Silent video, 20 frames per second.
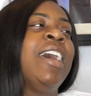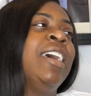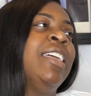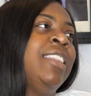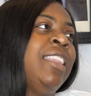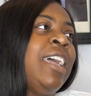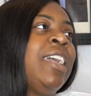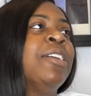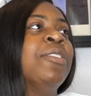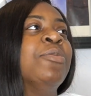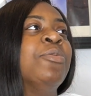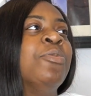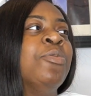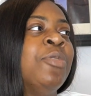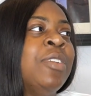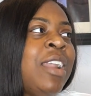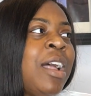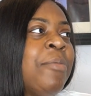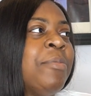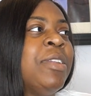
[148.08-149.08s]
Like,
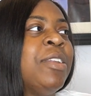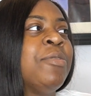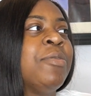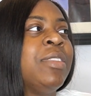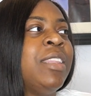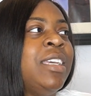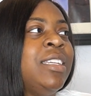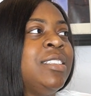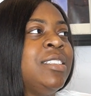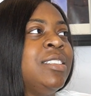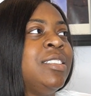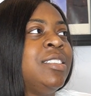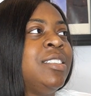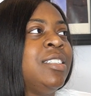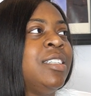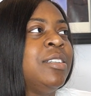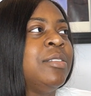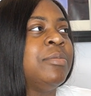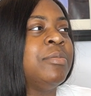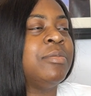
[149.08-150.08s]
when I'm in a
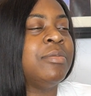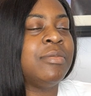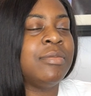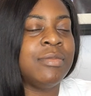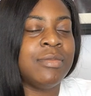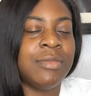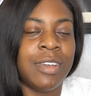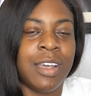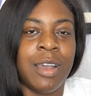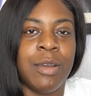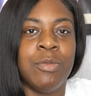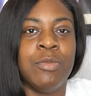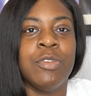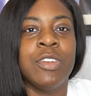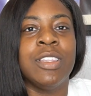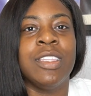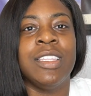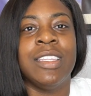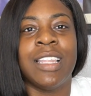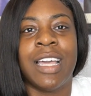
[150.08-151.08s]
relationship, I'm
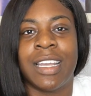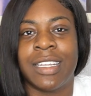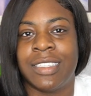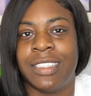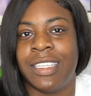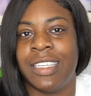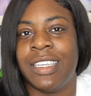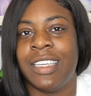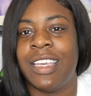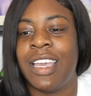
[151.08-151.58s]
really locked in.